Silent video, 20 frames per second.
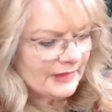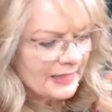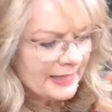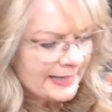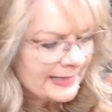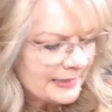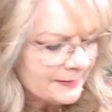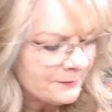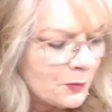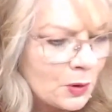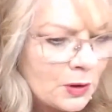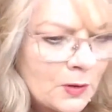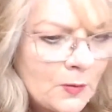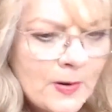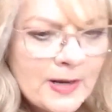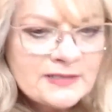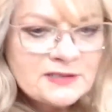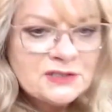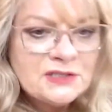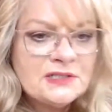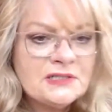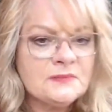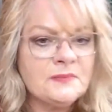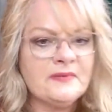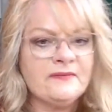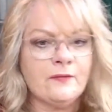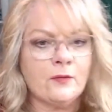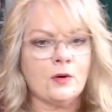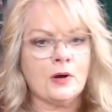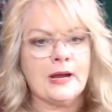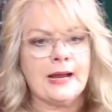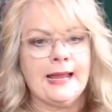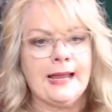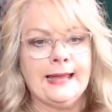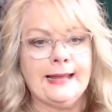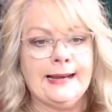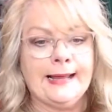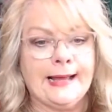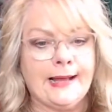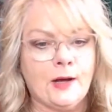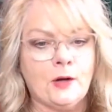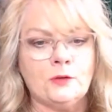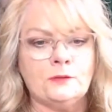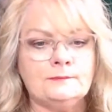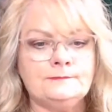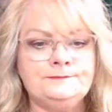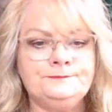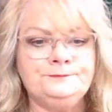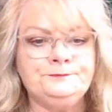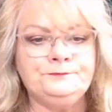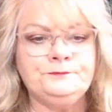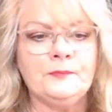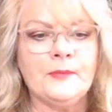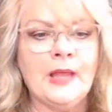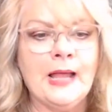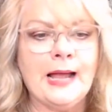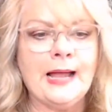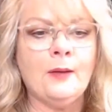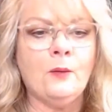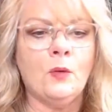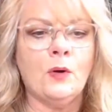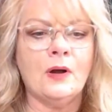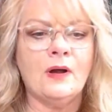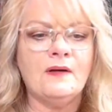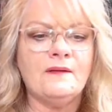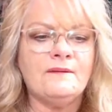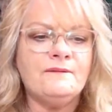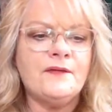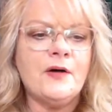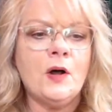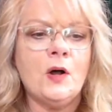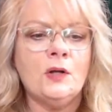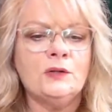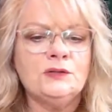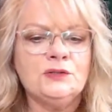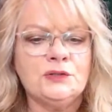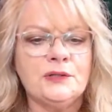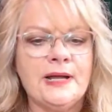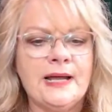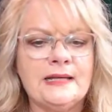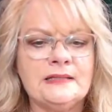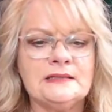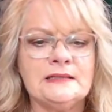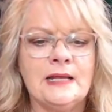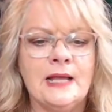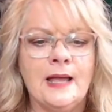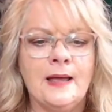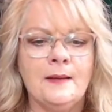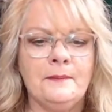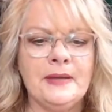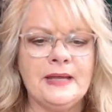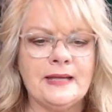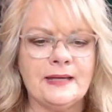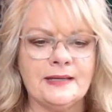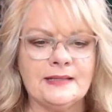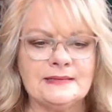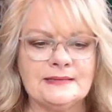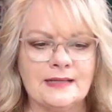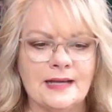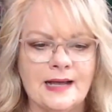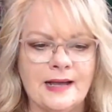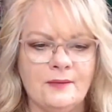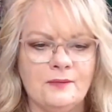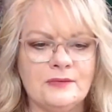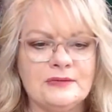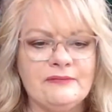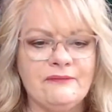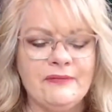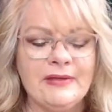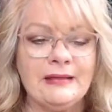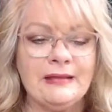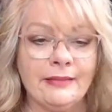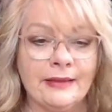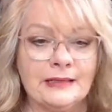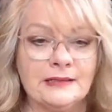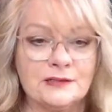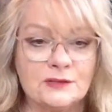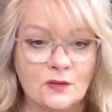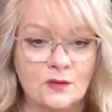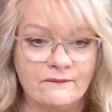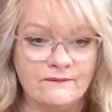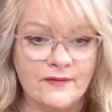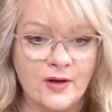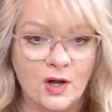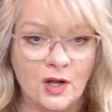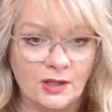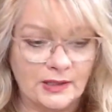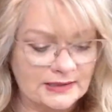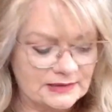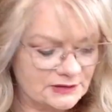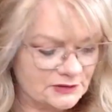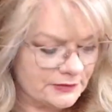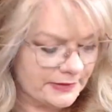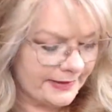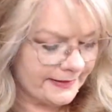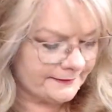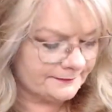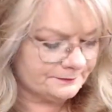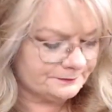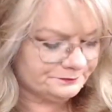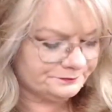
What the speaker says: Any more questions before I head out? I wore a fall dress because I was feeling so fallish, right?